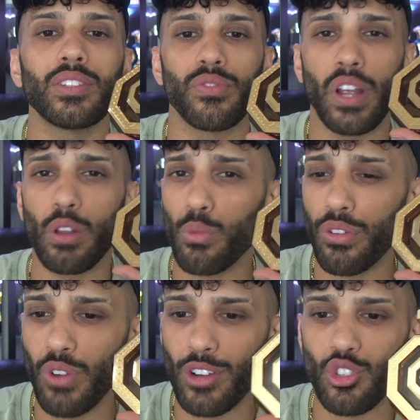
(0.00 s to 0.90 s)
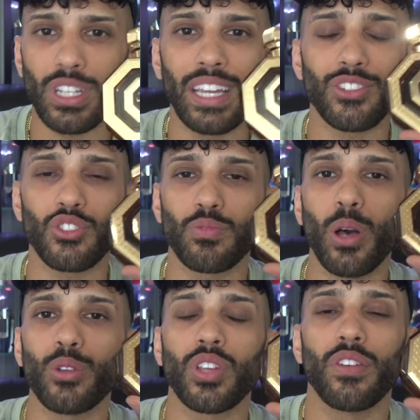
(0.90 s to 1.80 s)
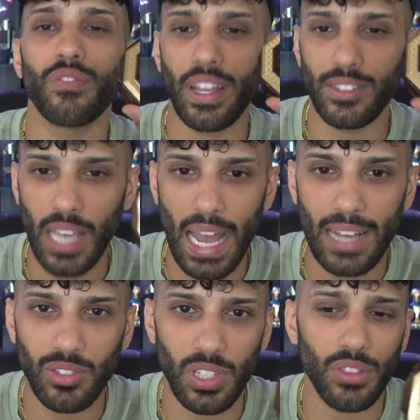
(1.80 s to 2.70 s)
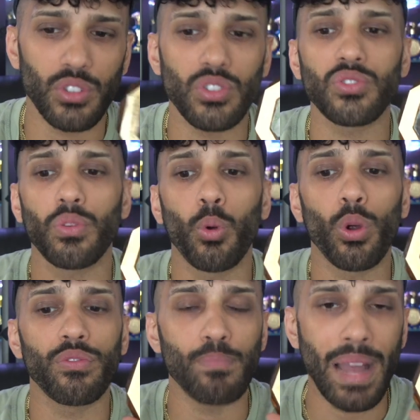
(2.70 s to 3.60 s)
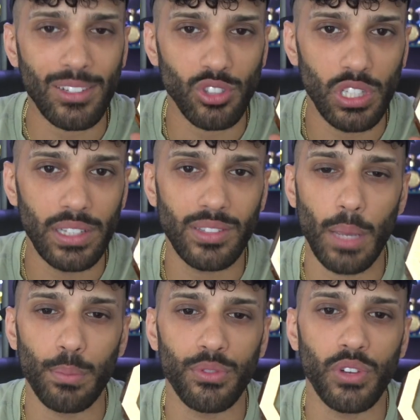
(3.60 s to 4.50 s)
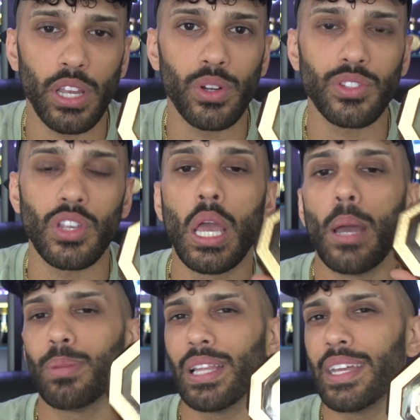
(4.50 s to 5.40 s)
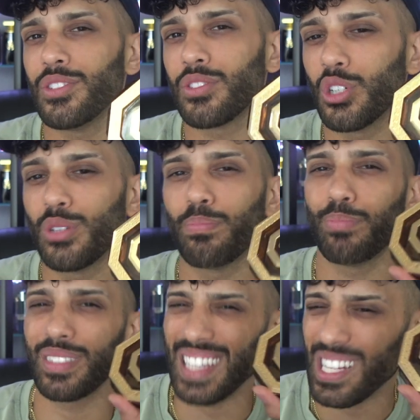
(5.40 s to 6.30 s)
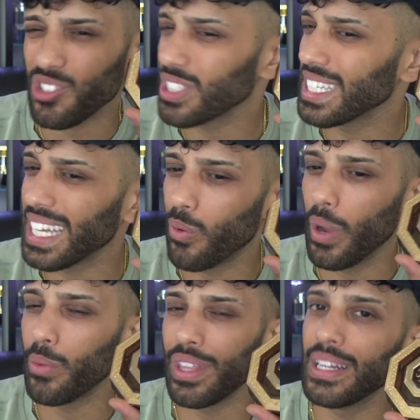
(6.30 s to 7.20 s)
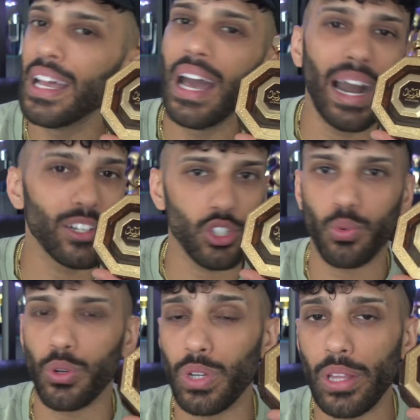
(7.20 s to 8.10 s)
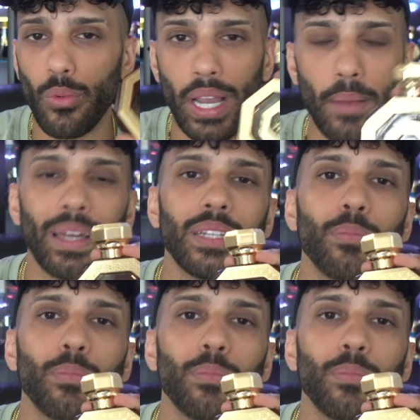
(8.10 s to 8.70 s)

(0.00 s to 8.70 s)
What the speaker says: it's very refreshing and it smells fantastic. This is a more masculine type of fragrance, but ladies could potentially get away with it. I just wouldn't really recommend